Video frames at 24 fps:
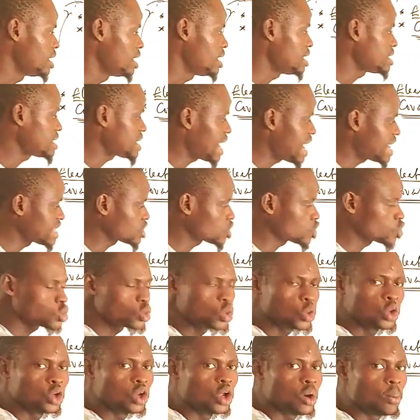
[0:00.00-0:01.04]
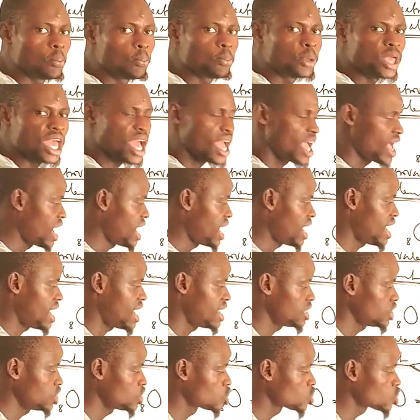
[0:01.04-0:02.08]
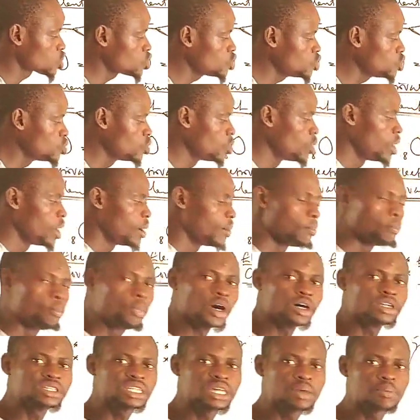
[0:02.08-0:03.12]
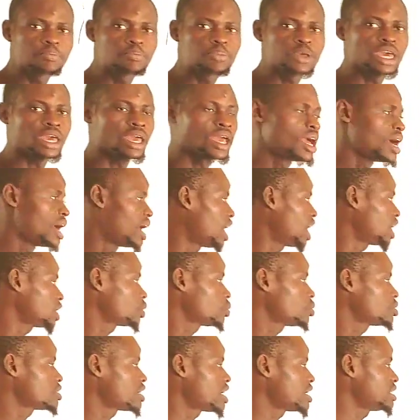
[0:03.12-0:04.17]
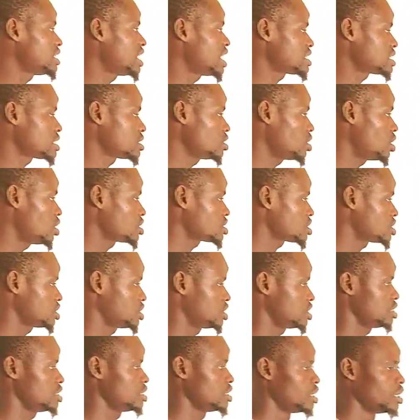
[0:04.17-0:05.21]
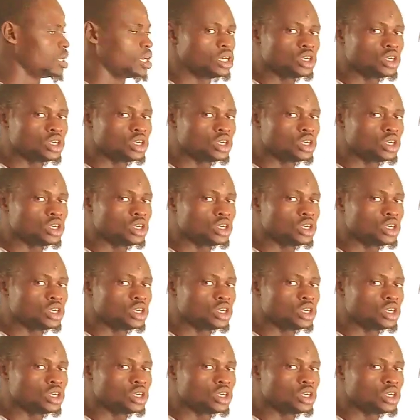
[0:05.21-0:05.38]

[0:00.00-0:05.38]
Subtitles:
It has 2 lone pair and 2 bonding pair. How do we write that in oxygen?